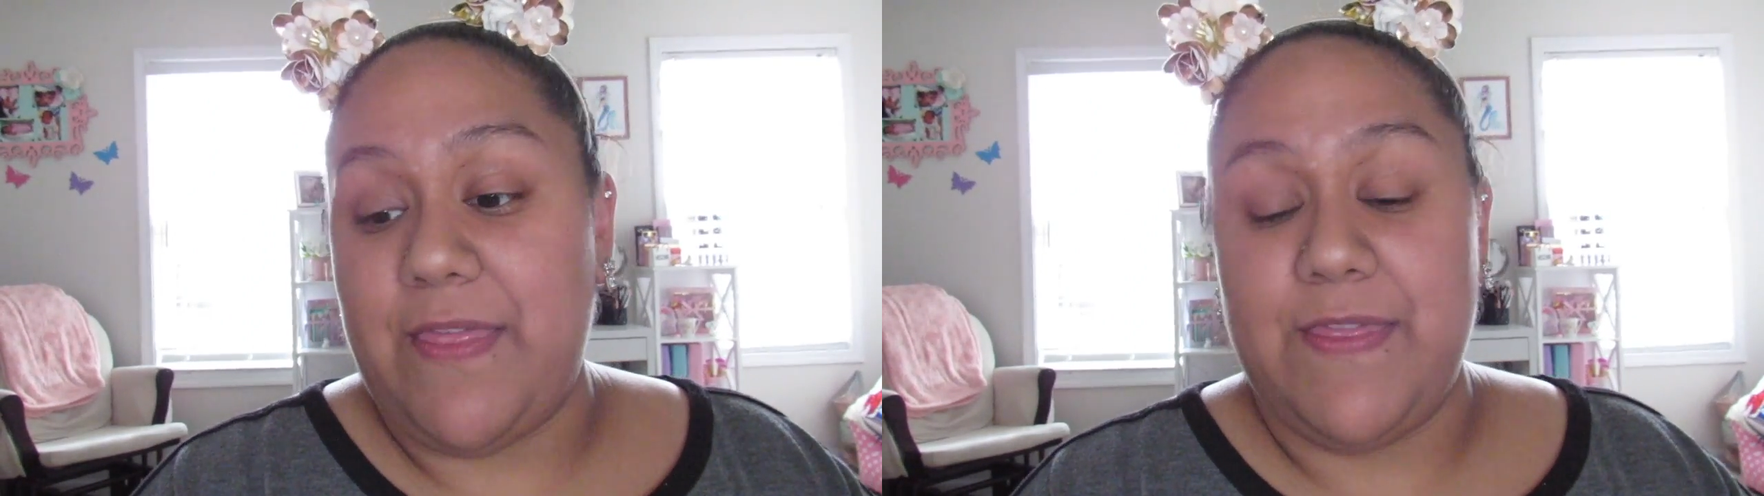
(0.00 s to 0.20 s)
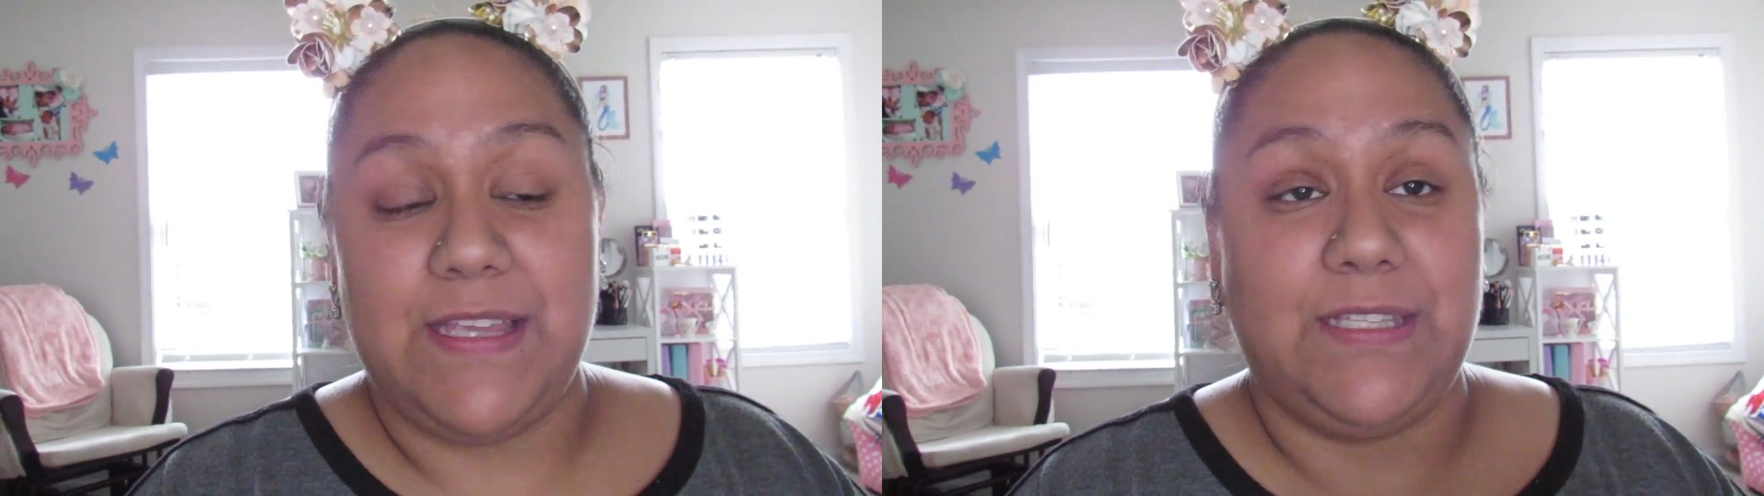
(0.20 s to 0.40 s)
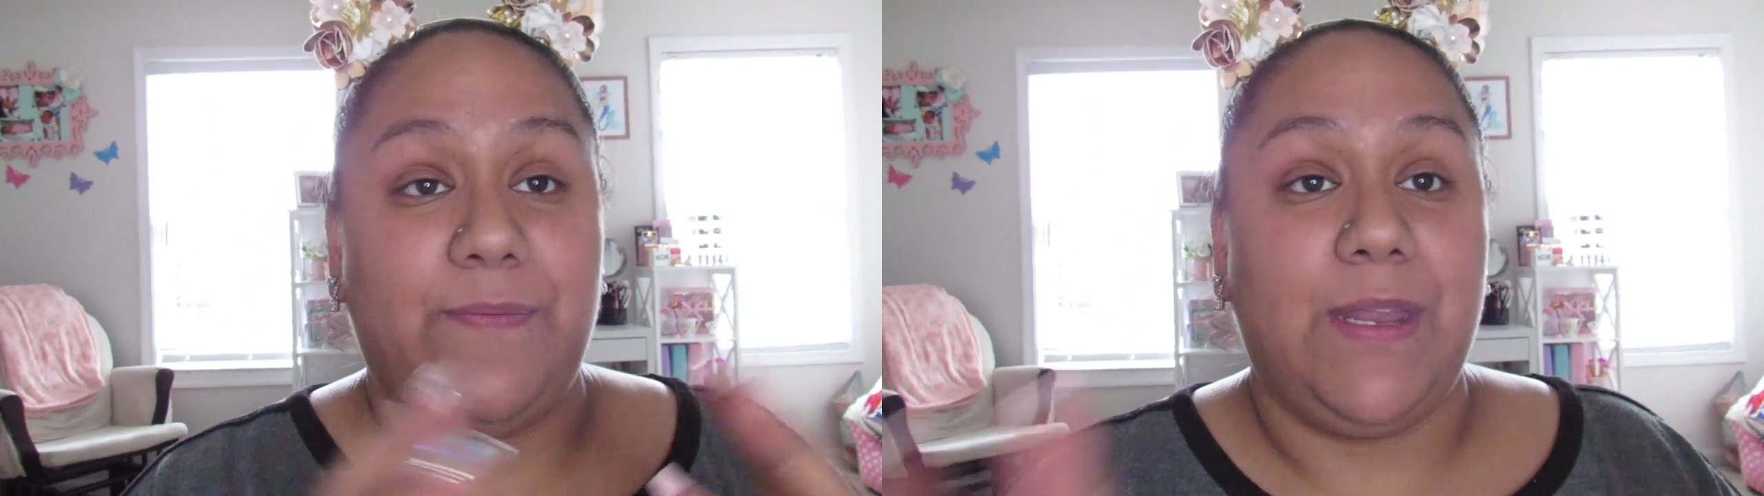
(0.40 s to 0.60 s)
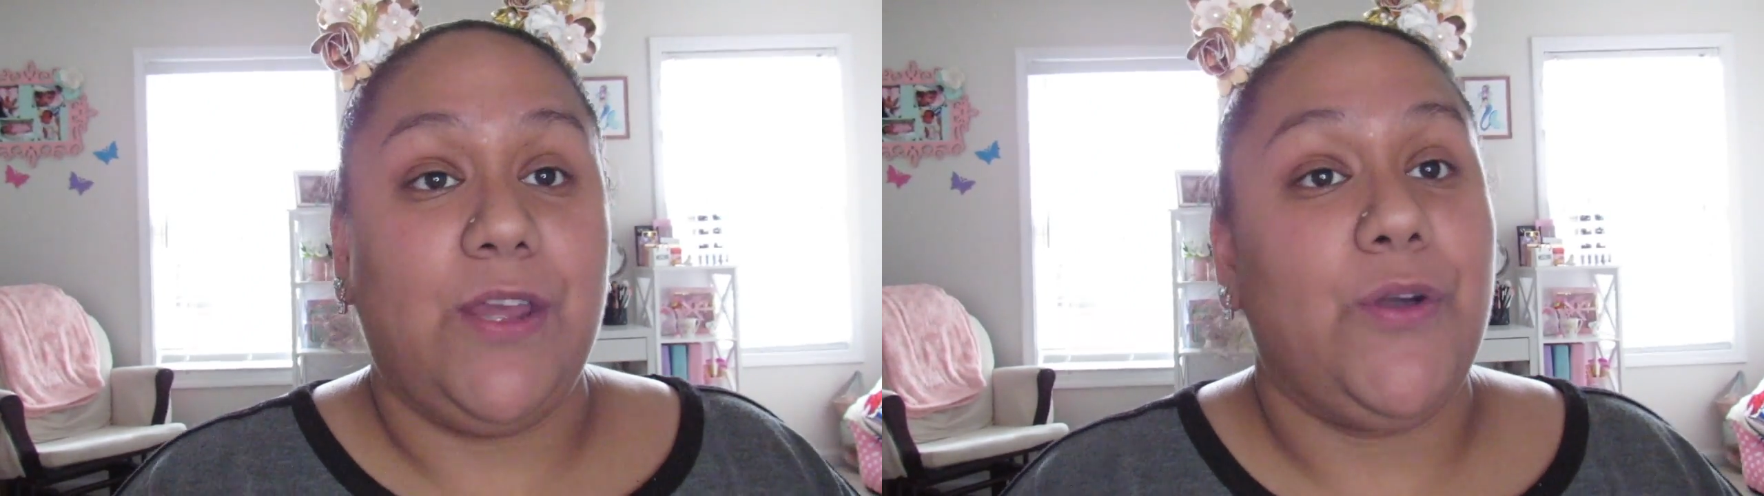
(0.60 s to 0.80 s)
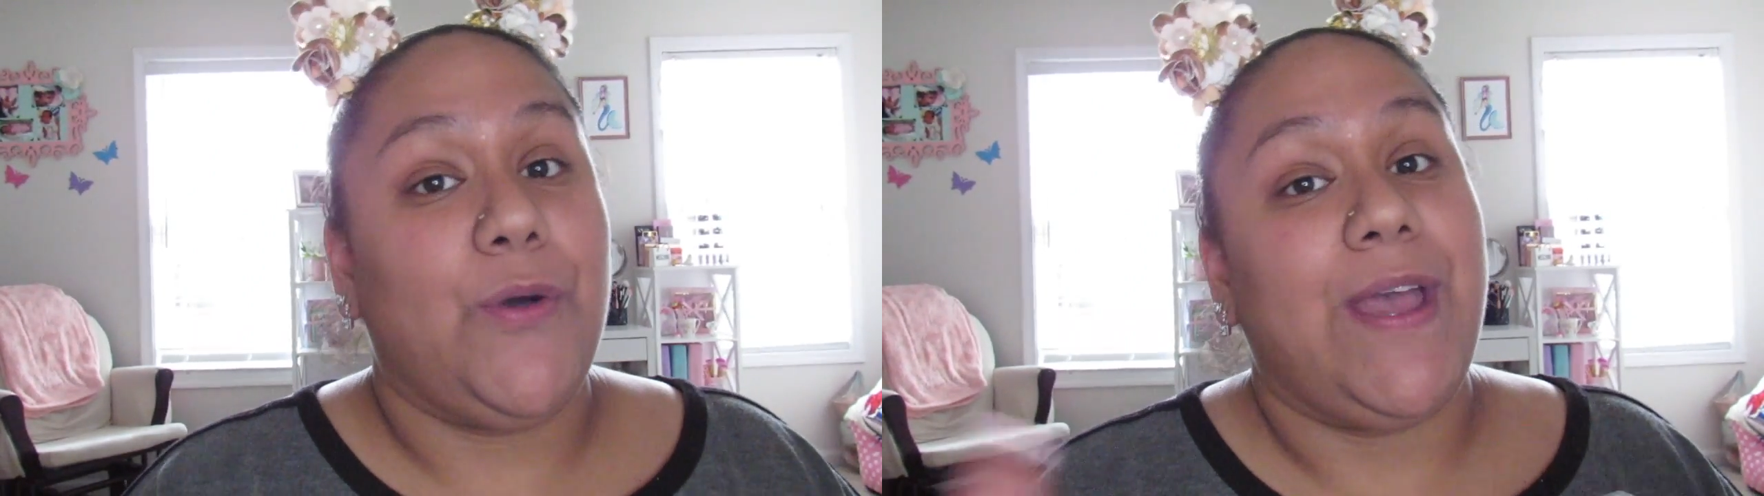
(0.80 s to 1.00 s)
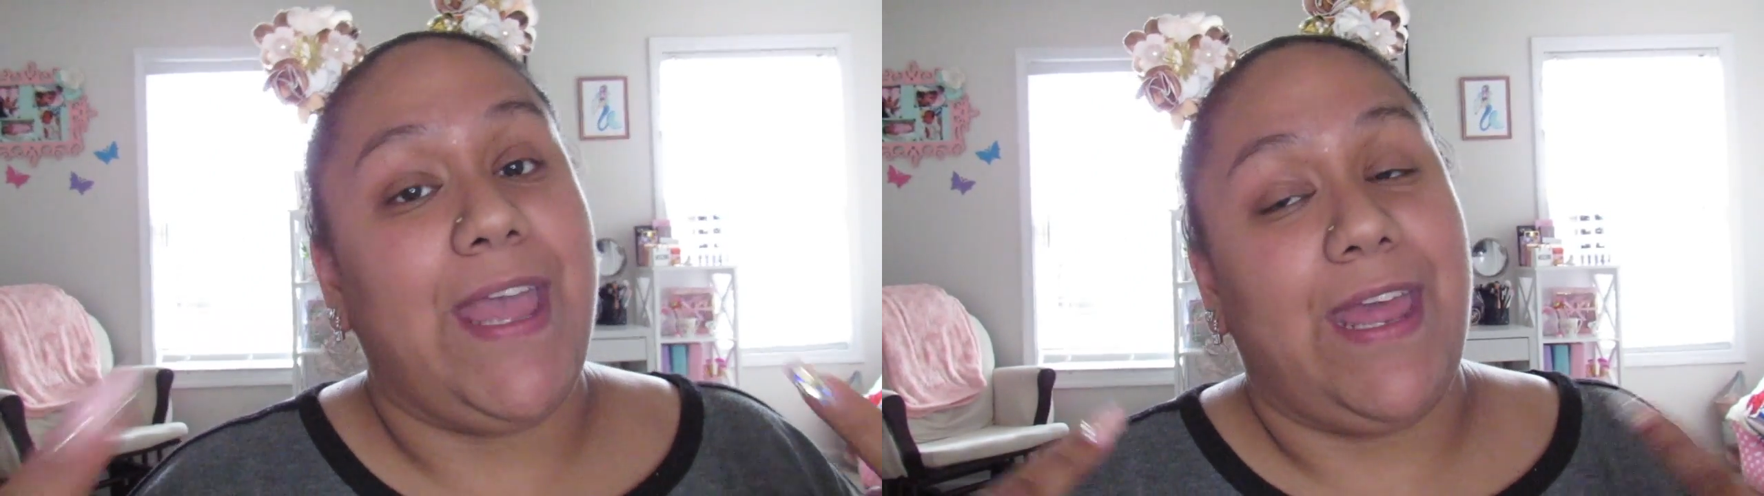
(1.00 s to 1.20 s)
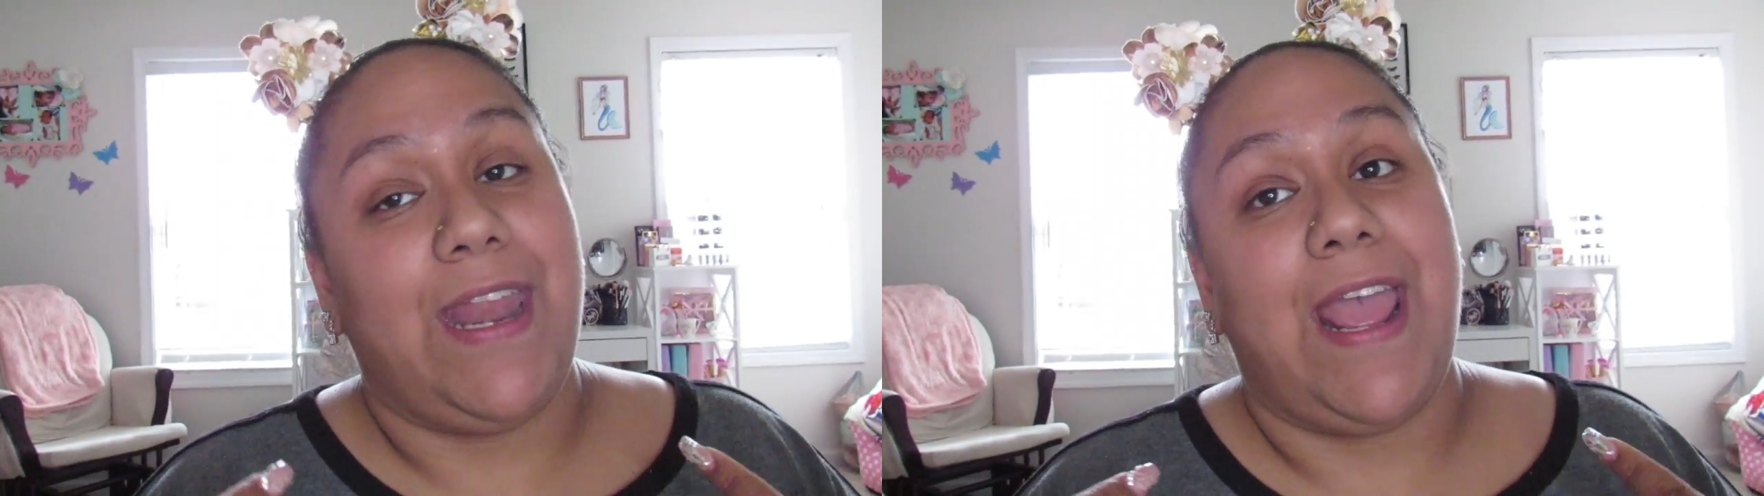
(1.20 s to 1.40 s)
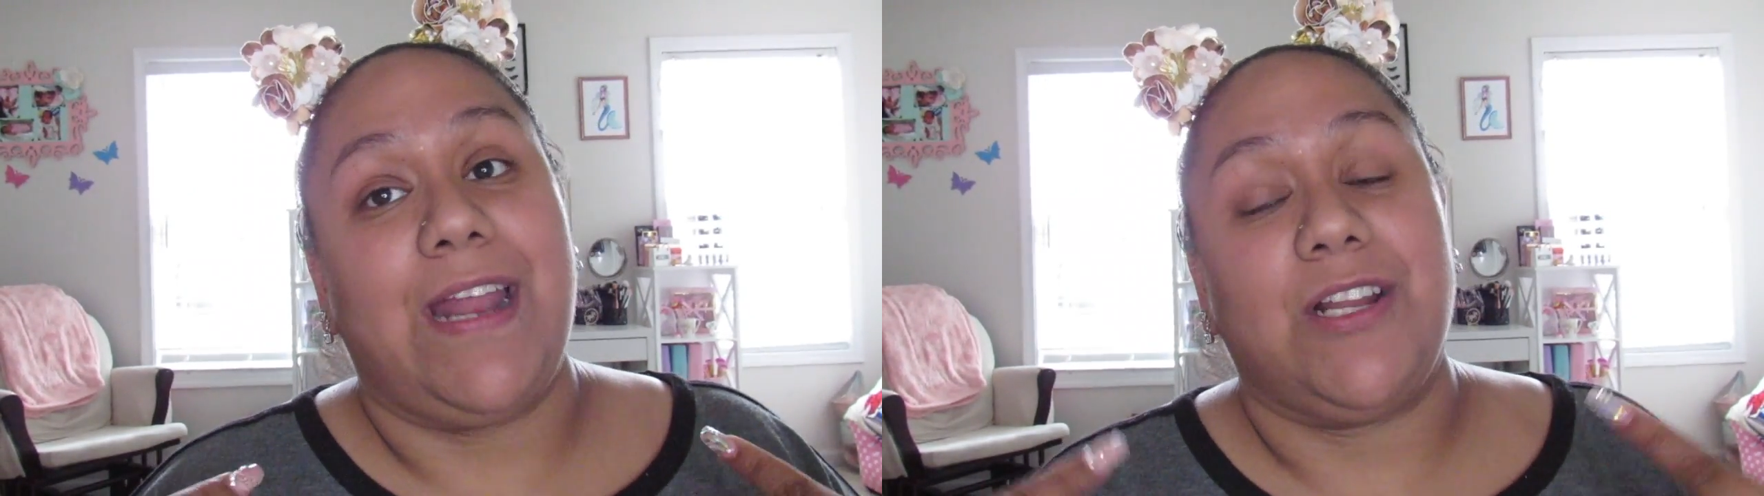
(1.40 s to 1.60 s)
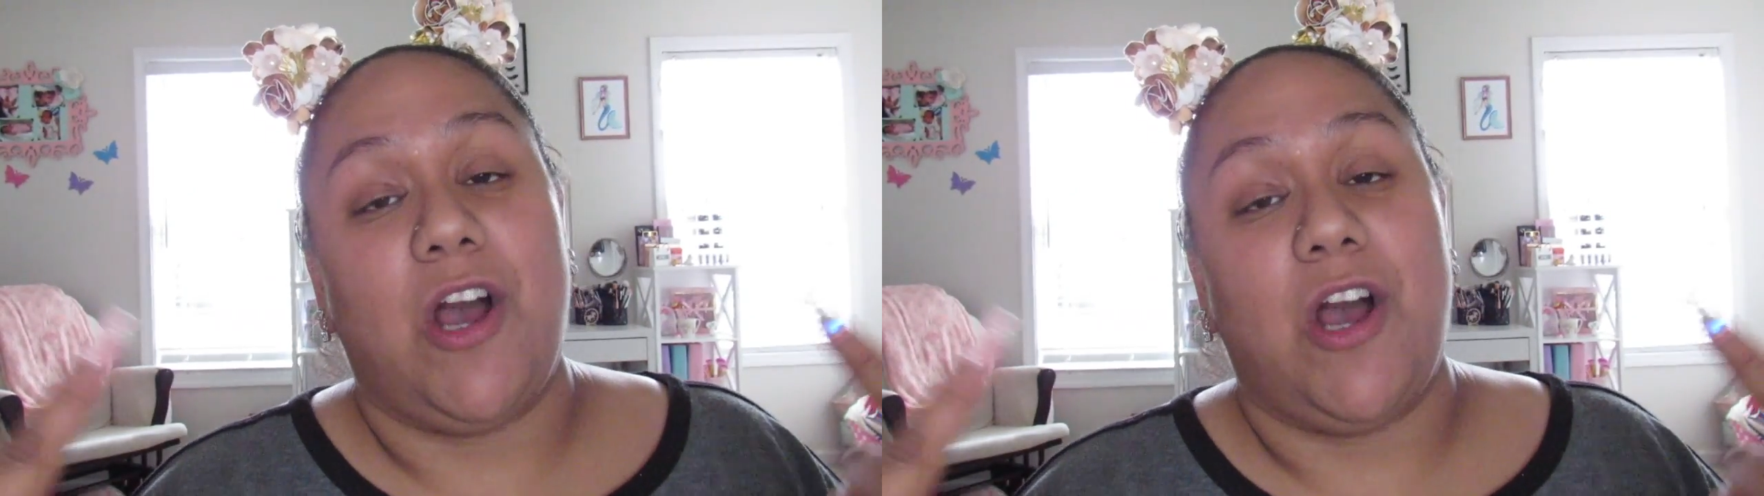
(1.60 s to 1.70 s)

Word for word: this video, go ahead and